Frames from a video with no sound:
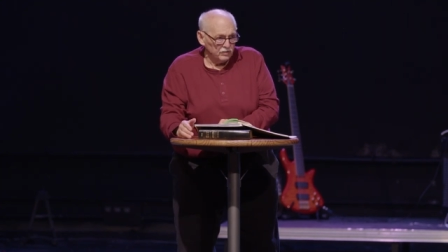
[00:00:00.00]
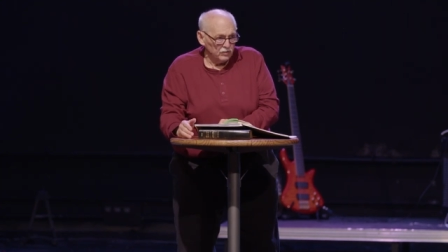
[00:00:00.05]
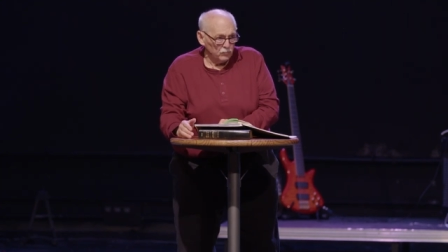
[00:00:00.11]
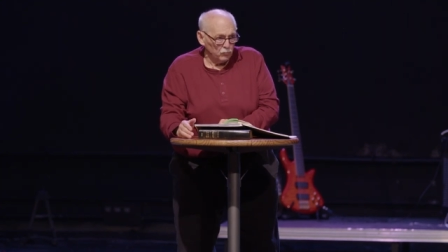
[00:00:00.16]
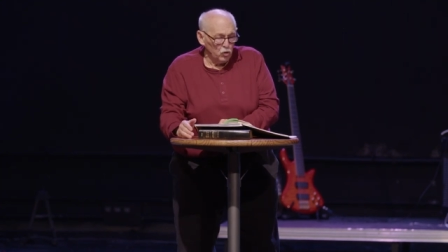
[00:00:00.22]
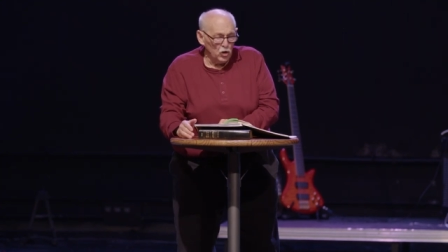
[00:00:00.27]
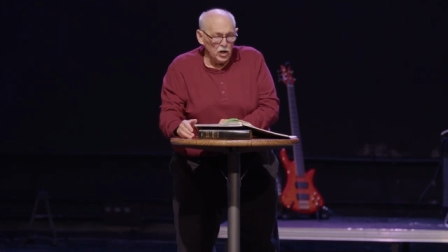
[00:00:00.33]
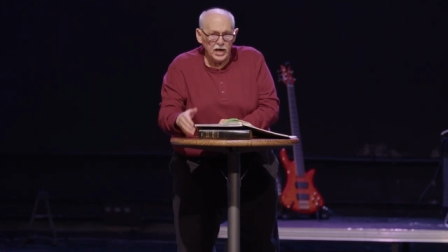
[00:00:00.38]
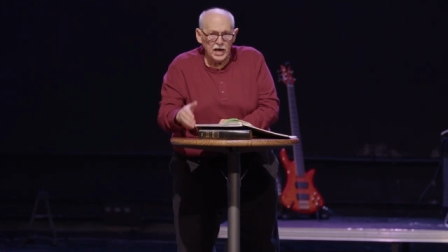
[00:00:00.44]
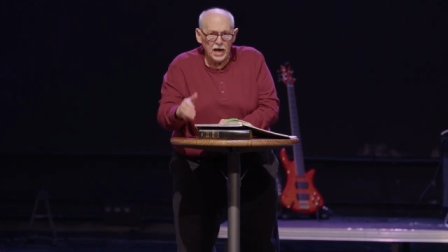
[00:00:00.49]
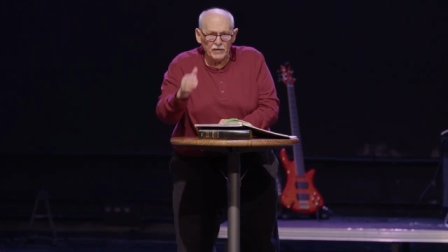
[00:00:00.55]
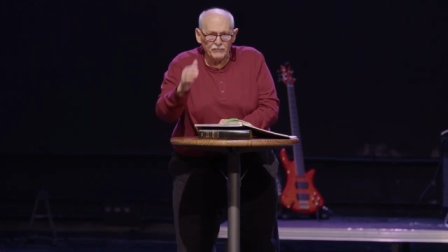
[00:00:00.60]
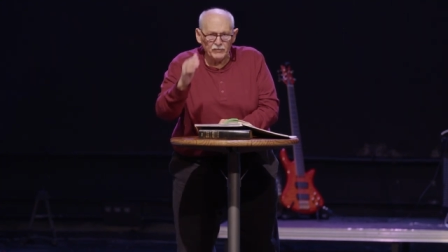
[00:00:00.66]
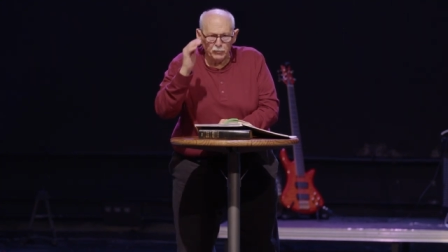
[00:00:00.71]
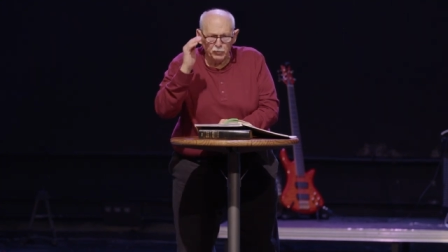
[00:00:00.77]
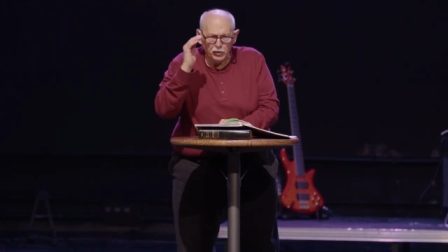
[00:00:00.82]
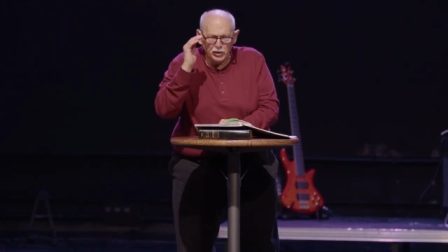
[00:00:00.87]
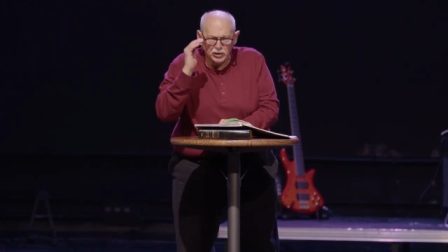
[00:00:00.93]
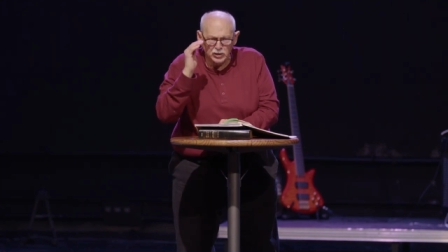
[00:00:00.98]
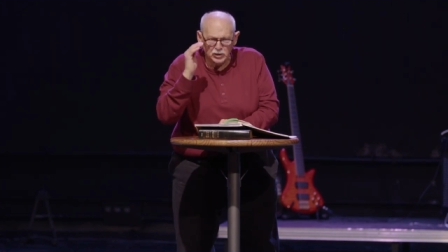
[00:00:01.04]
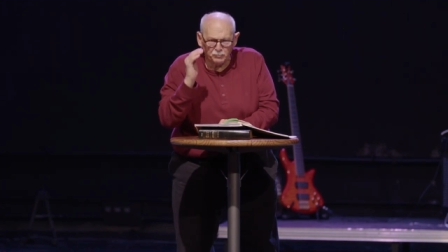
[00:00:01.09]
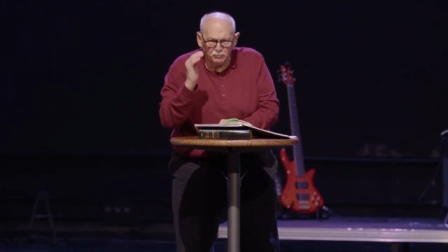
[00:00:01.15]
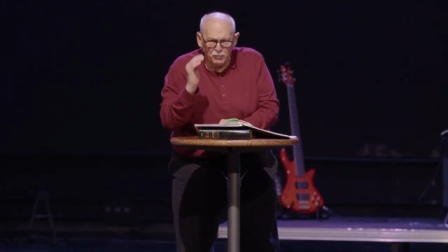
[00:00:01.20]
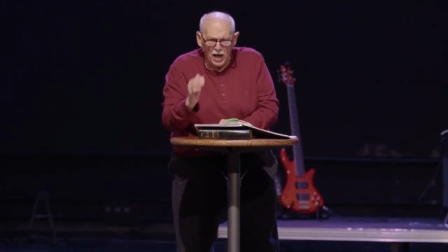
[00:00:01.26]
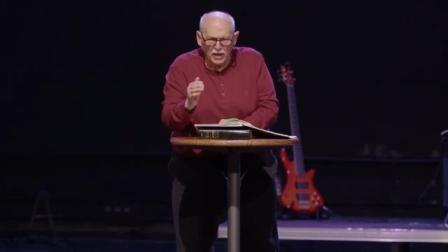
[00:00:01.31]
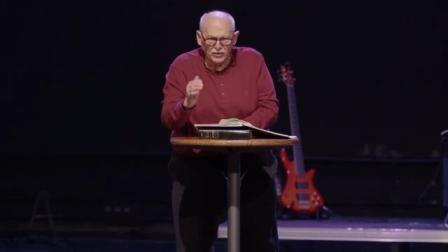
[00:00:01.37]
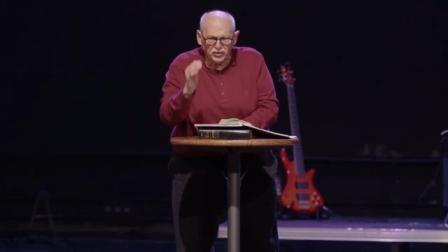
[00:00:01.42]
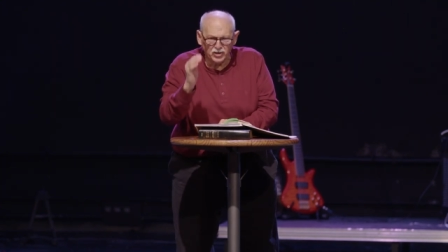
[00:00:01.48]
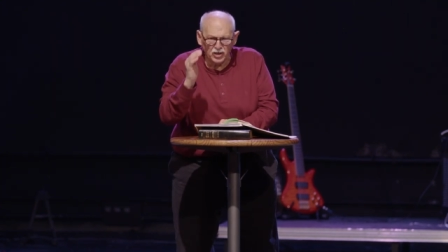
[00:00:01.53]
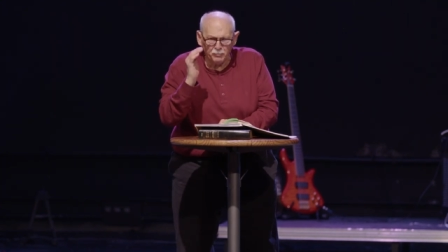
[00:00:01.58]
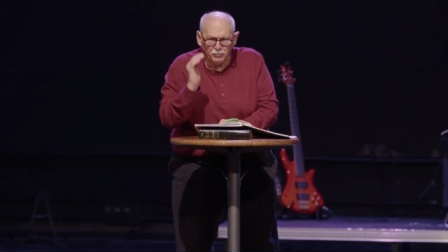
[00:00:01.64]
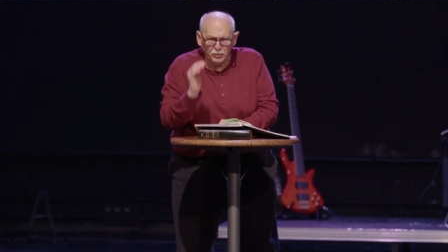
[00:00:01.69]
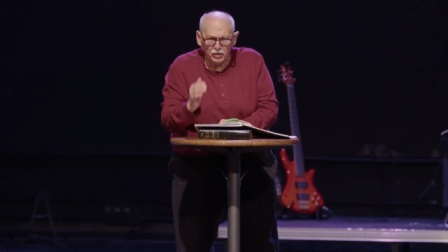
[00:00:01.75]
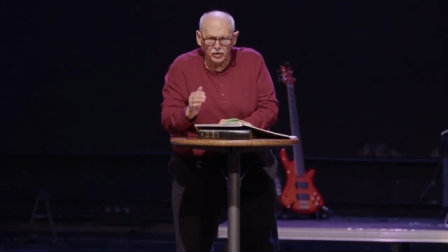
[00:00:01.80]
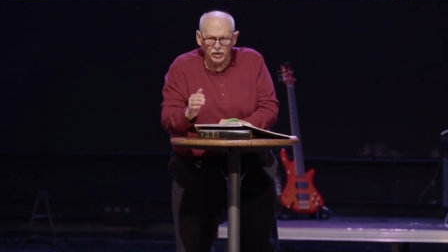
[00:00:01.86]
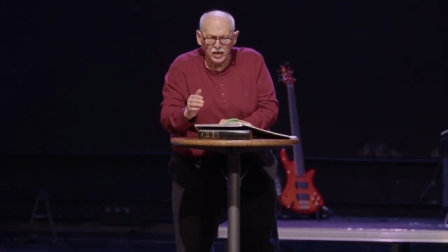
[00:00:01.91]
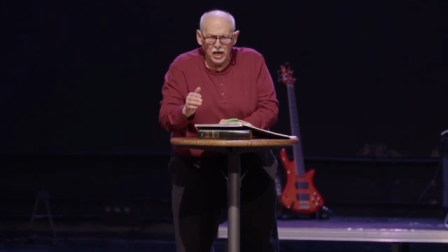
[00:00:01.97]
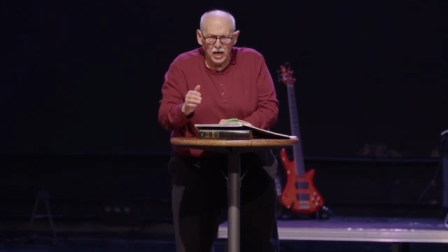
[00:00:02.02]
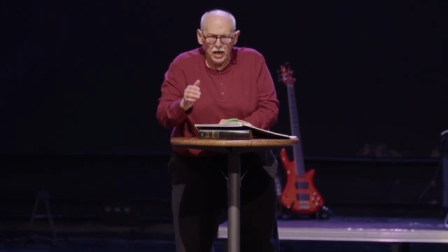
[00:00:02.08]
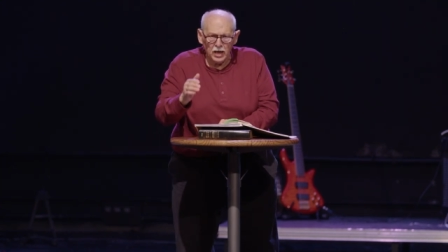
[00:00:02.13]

We have a responsibility,